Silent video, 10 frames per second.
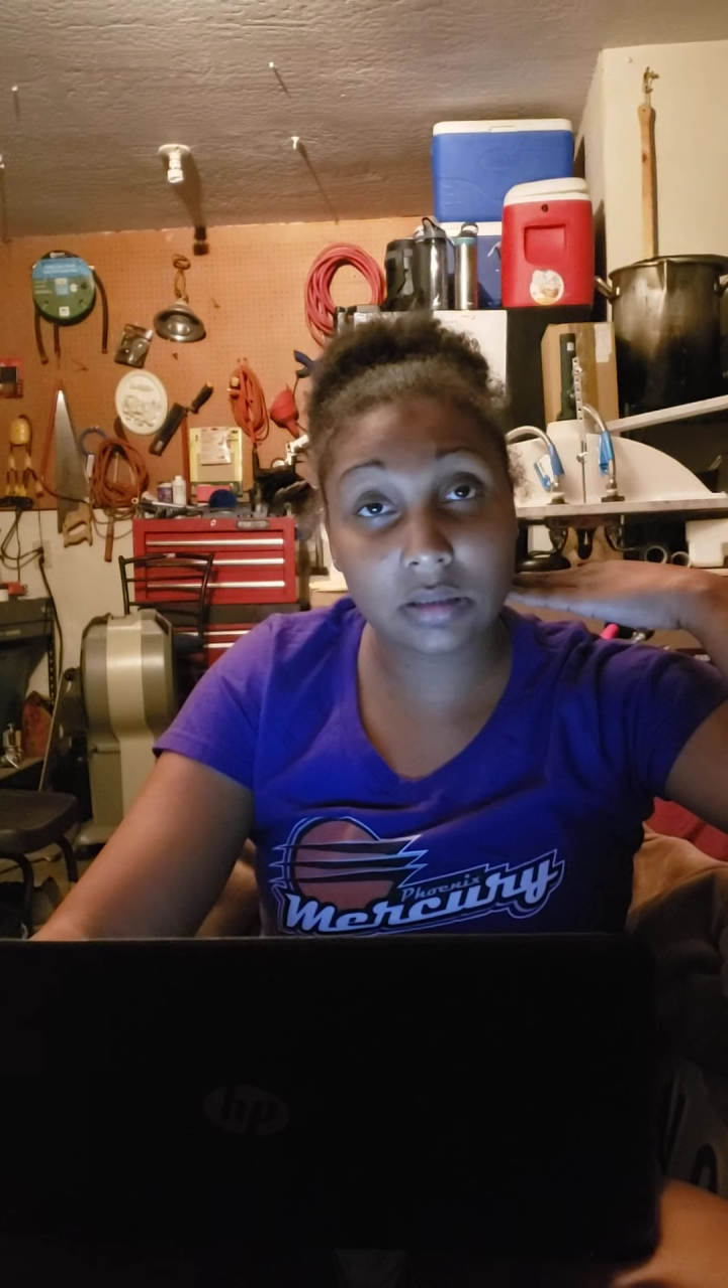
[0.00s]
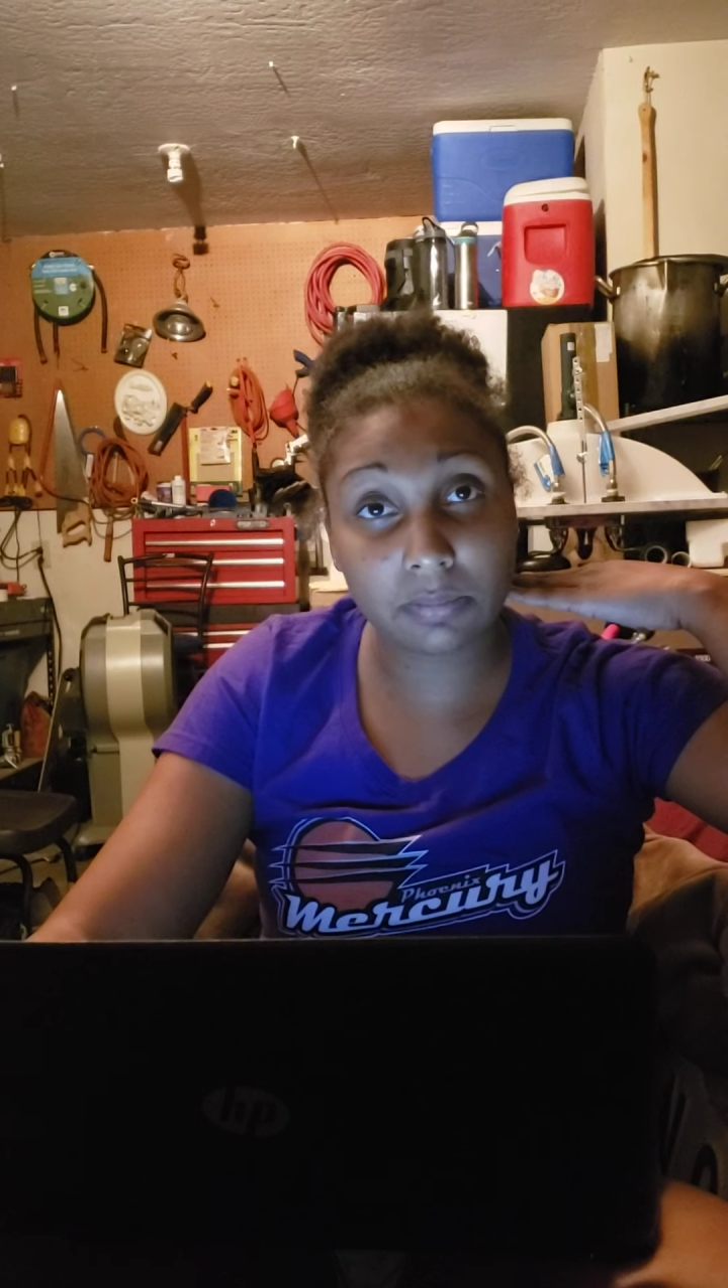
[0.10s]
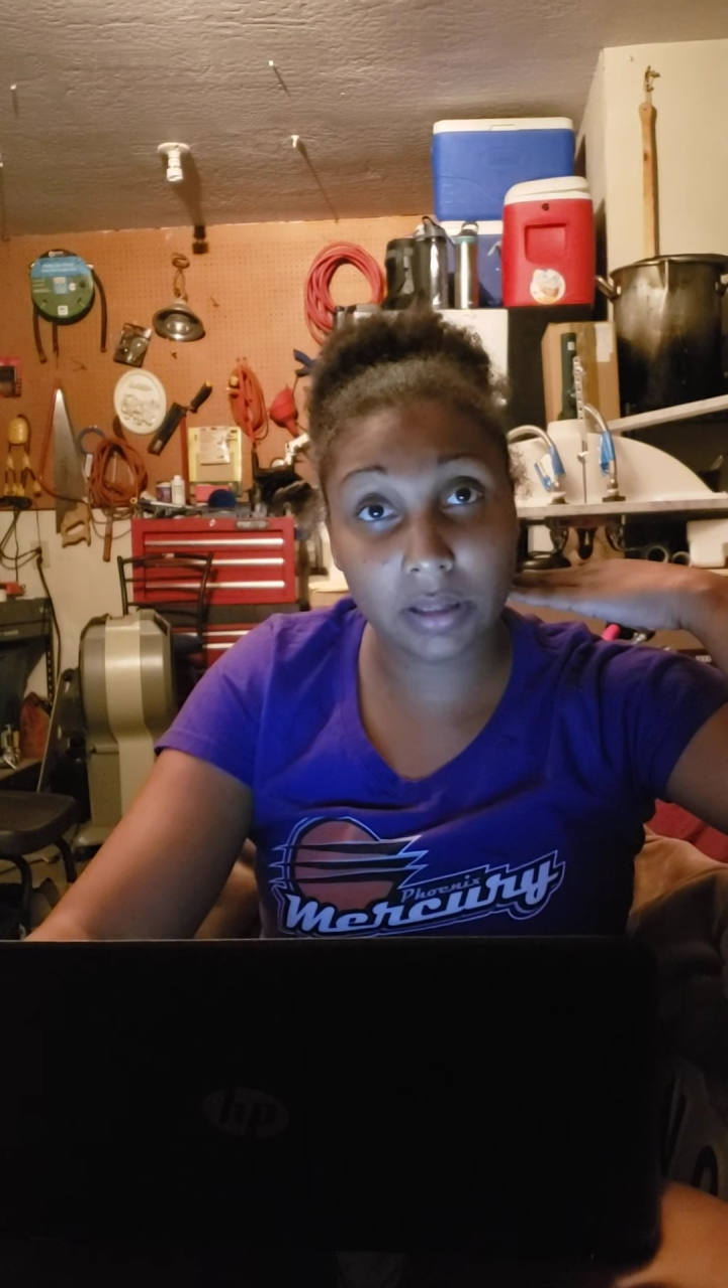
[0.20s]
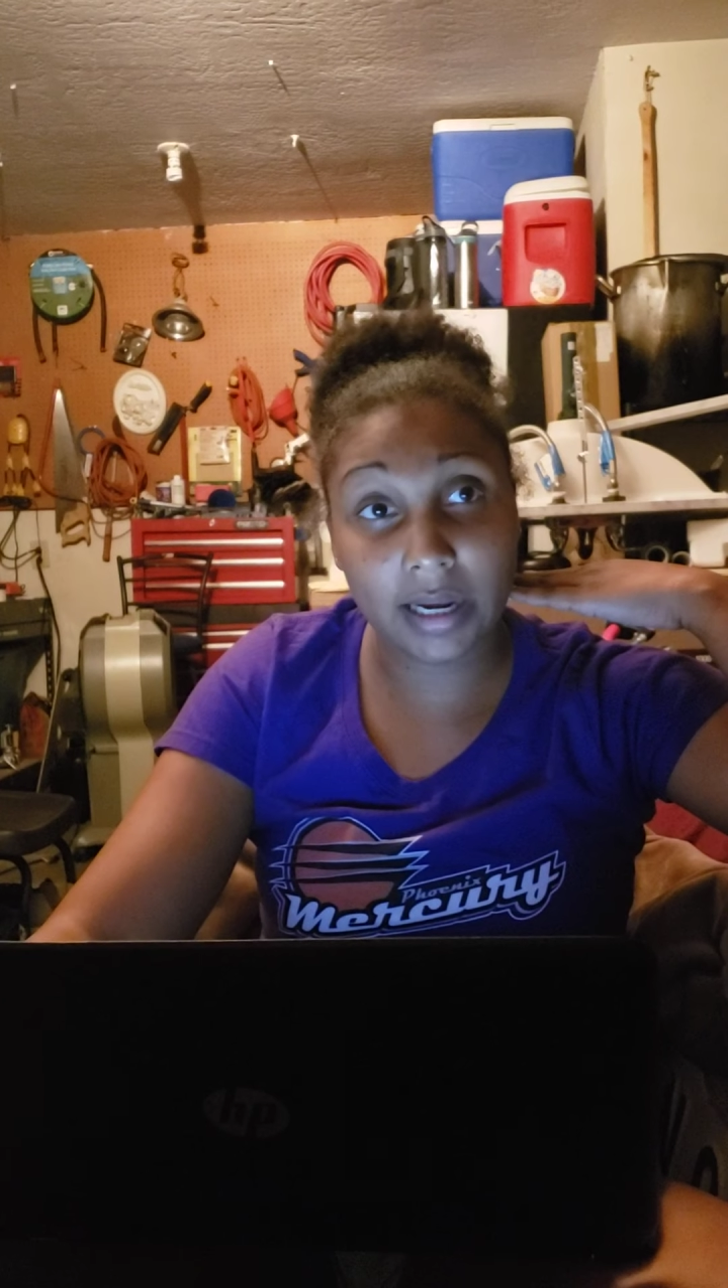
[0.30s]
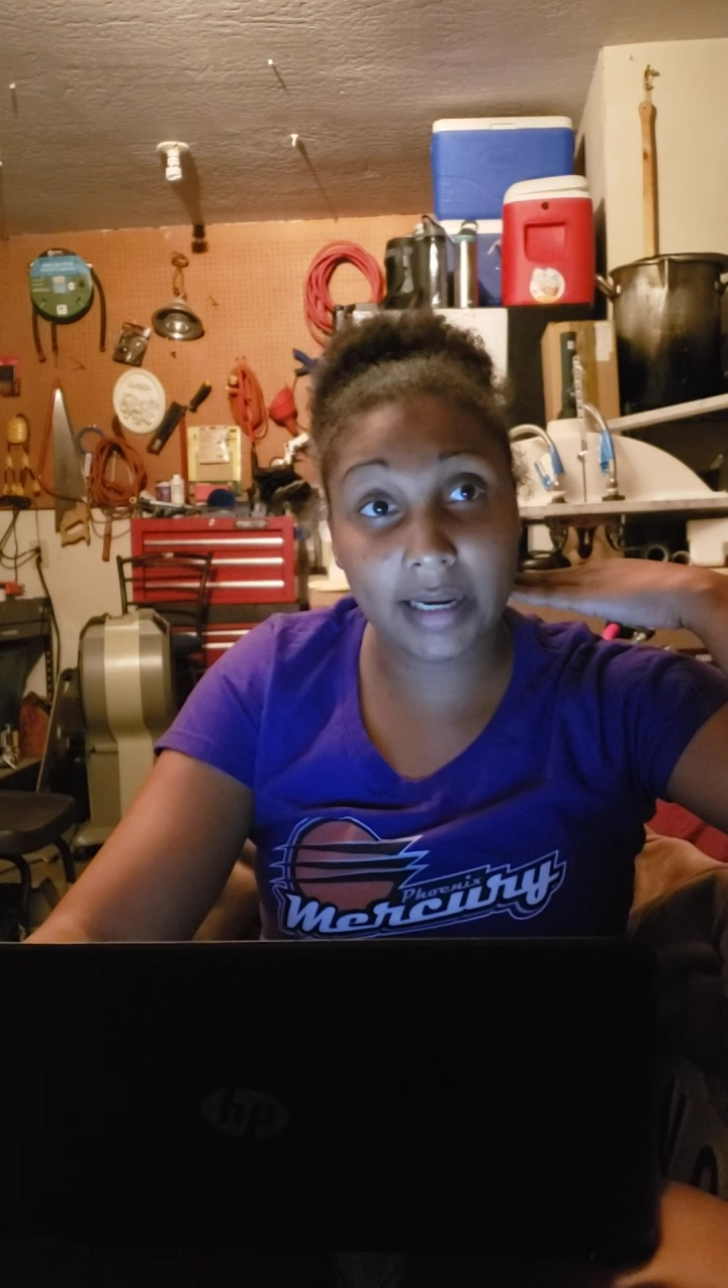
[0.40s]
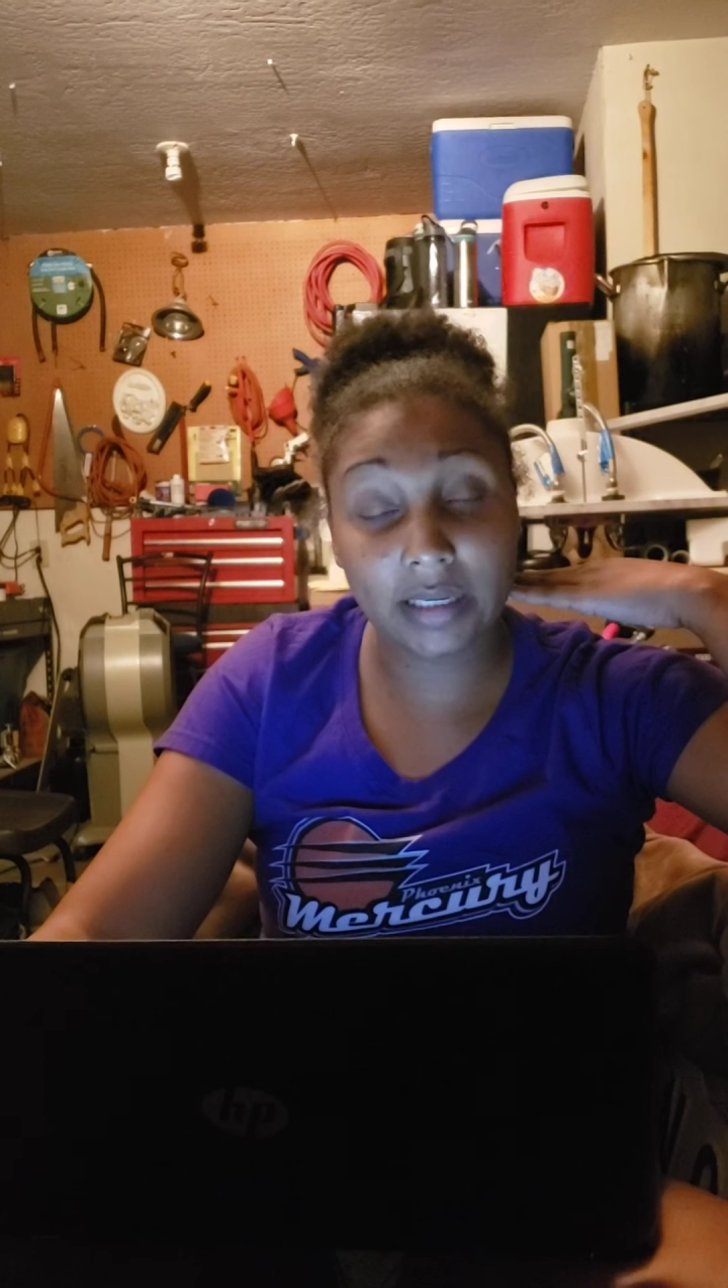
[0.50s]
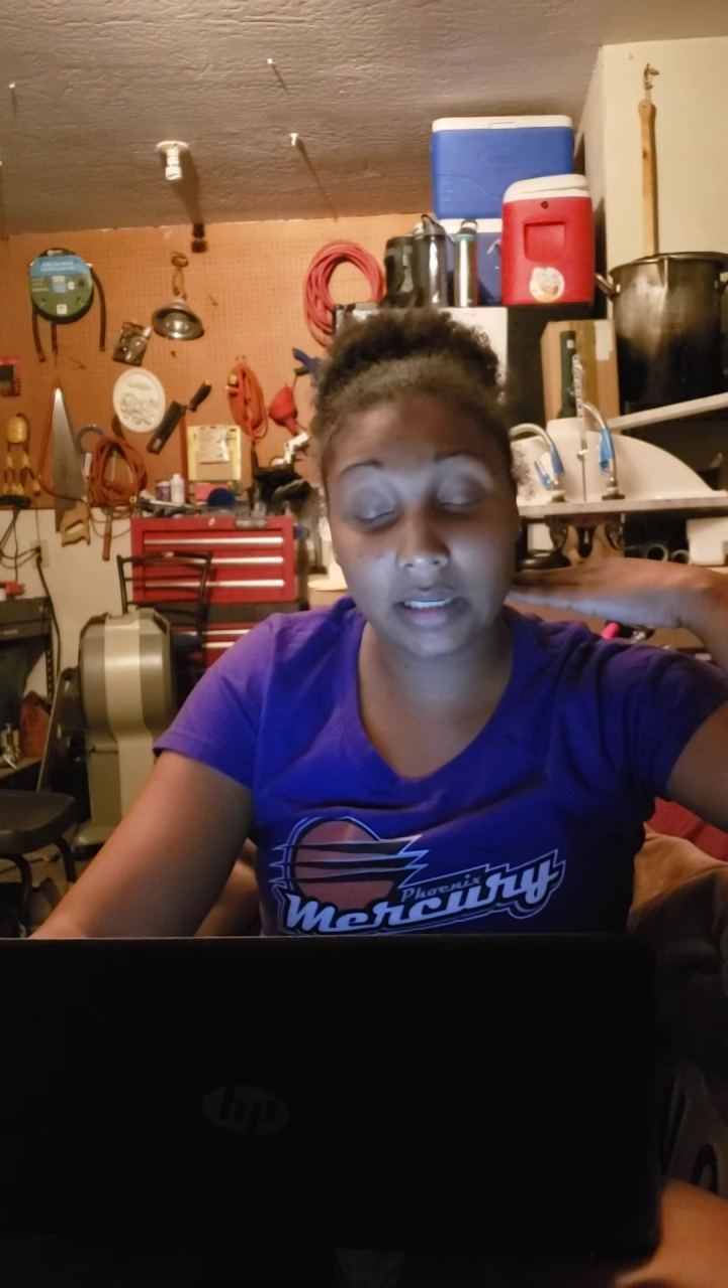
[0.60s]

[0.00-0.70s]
applied,